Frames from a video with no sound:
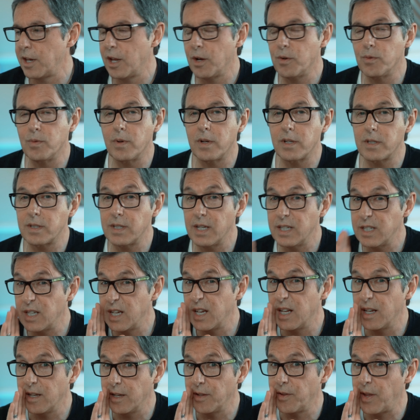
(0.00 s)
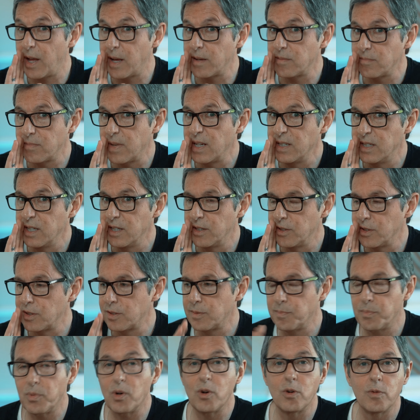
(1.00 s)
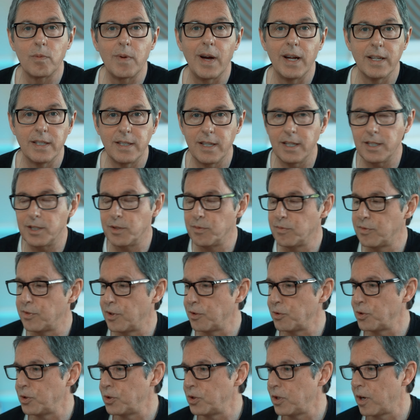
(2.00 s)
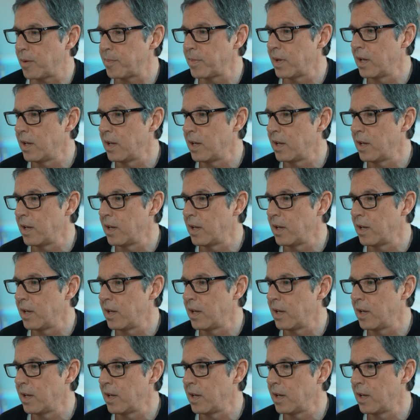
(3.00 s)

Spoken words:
know I said earlier that I didn't, but I did in Photoshop.